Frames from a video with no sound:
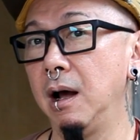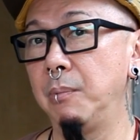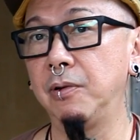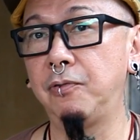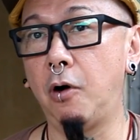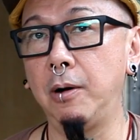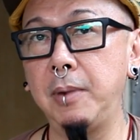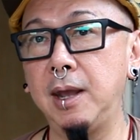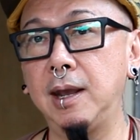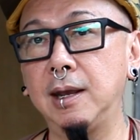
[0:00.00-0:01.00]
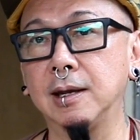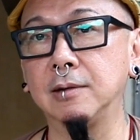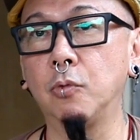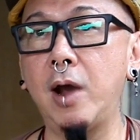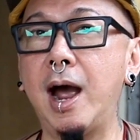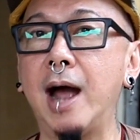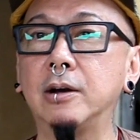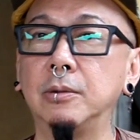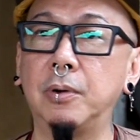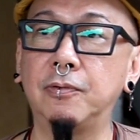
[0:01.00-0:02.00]
performing and where I
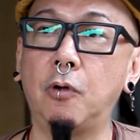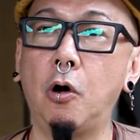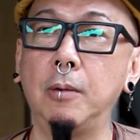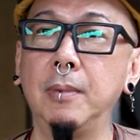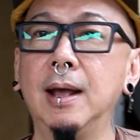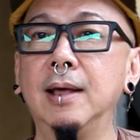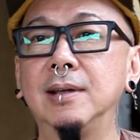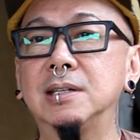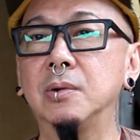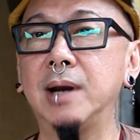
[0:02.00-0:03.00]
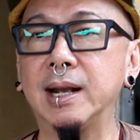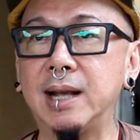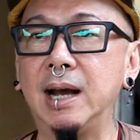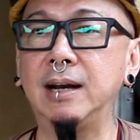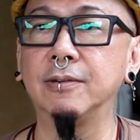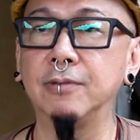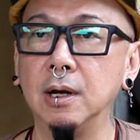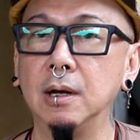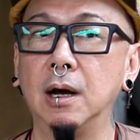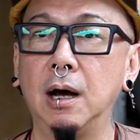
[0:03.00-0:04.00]
could perform. That's when I kind
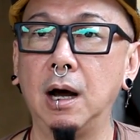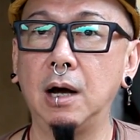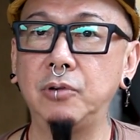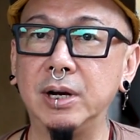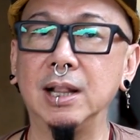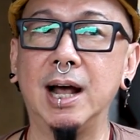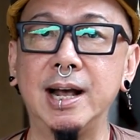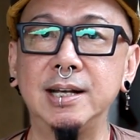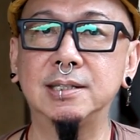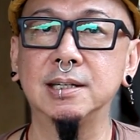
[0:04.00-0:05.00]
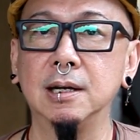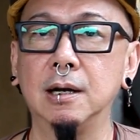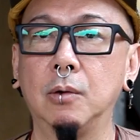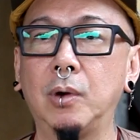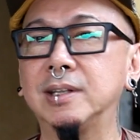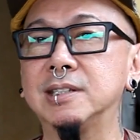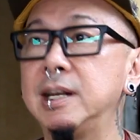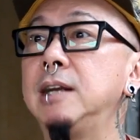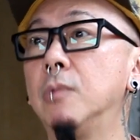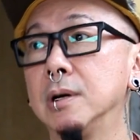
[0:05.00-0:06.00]
of realized what the
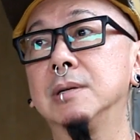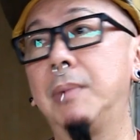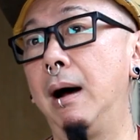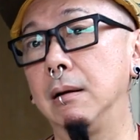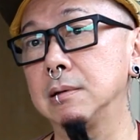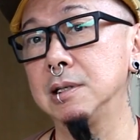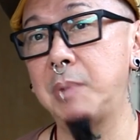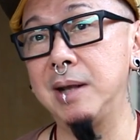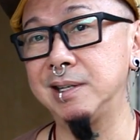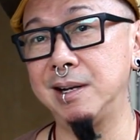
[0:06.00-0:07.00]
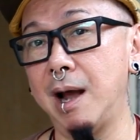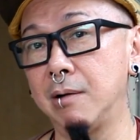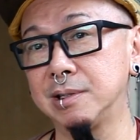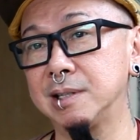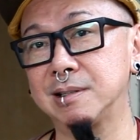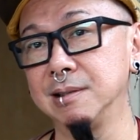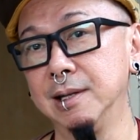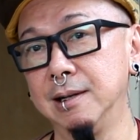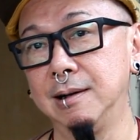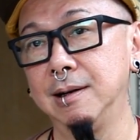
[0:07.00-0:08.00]
scene was about. Because basically I was just,
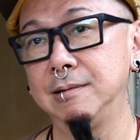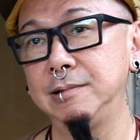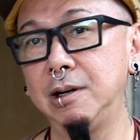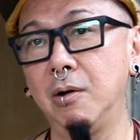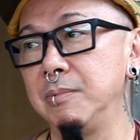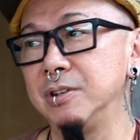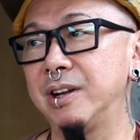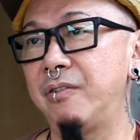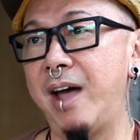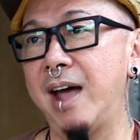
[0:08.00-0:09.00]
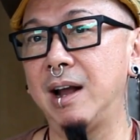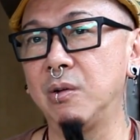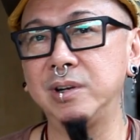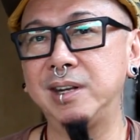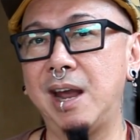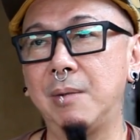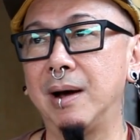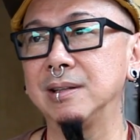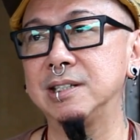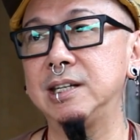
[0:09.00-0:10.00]
you know, a music fan. I wouldn't care
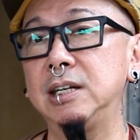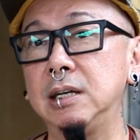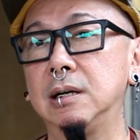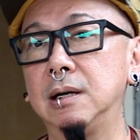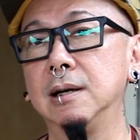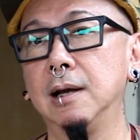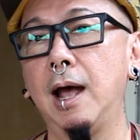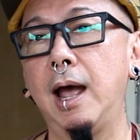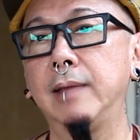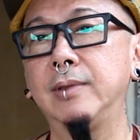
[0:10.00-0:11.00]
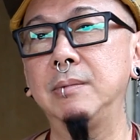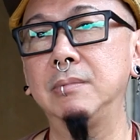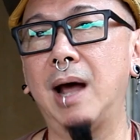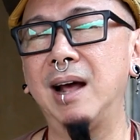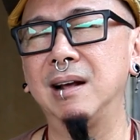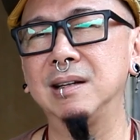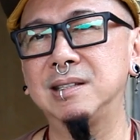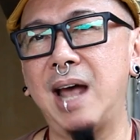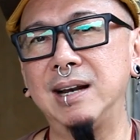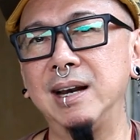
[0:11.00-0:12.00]
about the scene here. And then
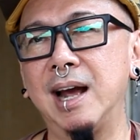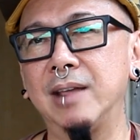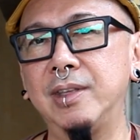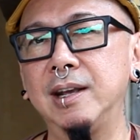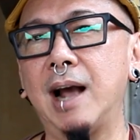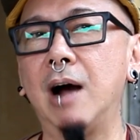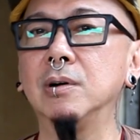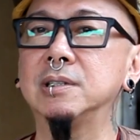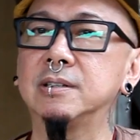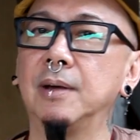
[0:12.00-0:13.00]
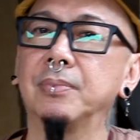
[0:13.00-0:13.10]
sadly, I think I was